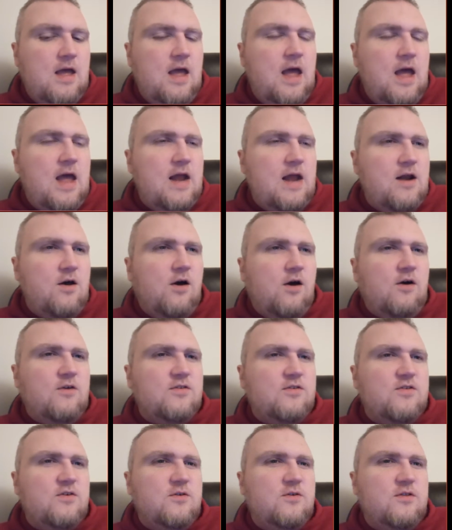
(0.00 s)
and
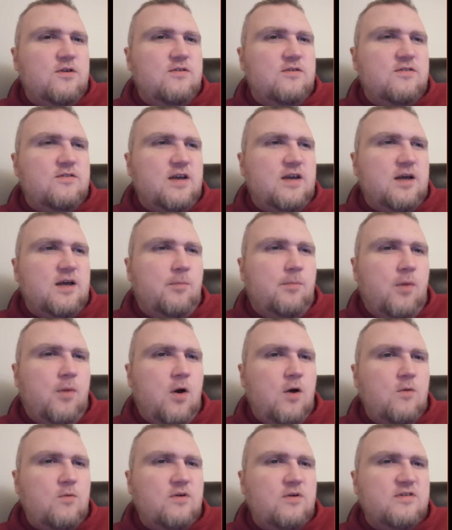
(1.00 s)
also there's like a
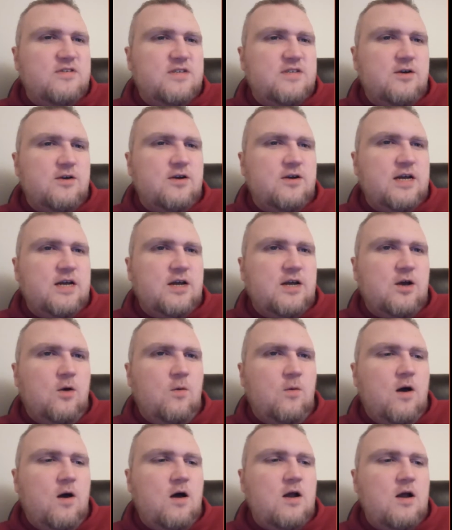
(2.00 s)
part where Sarah can
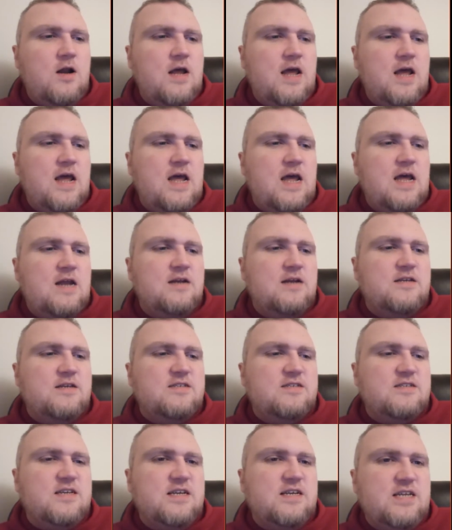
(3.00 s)
go on and
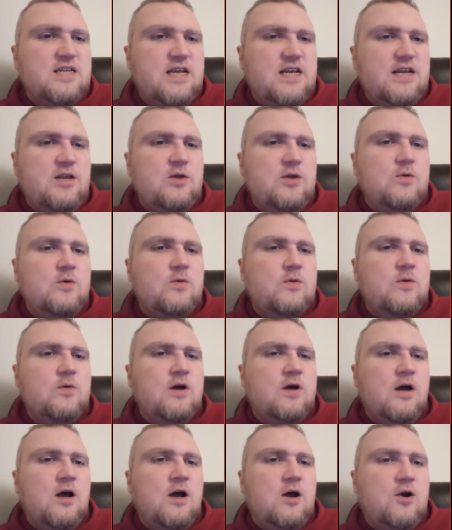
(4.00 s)
discontinue
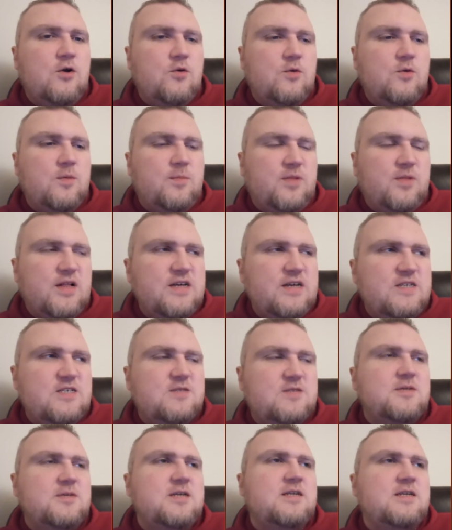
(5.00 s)
her
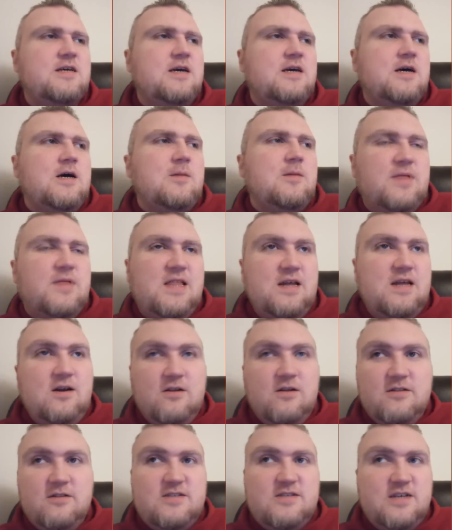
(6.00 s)
replacement, but then
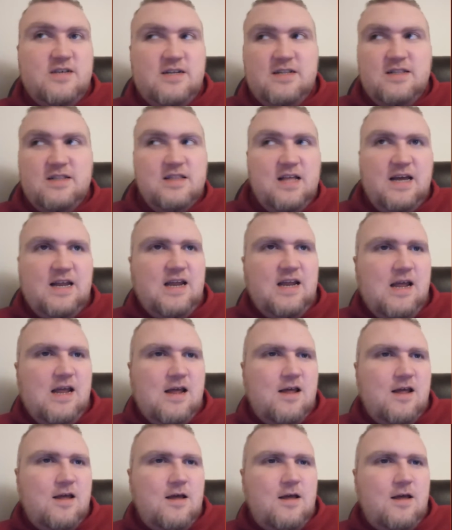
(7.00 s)
all of a sudden like
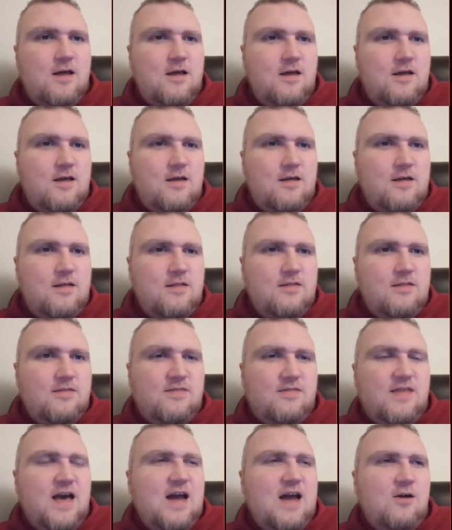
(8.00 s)

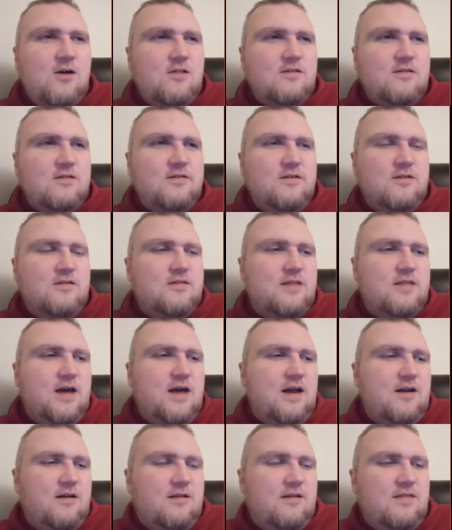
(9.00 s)
that all
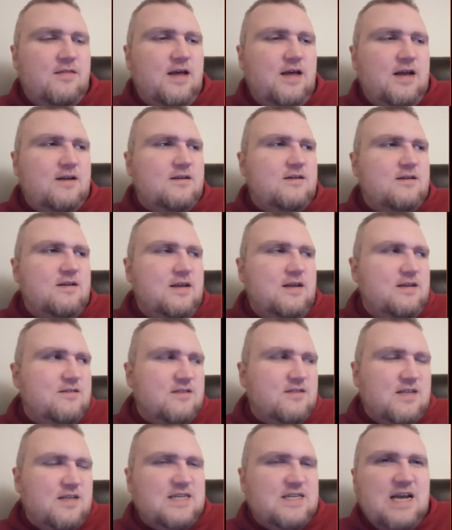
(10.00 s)
that that is
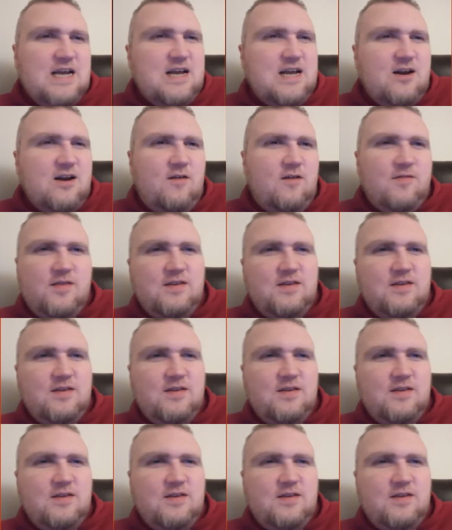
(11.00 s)
like taken off the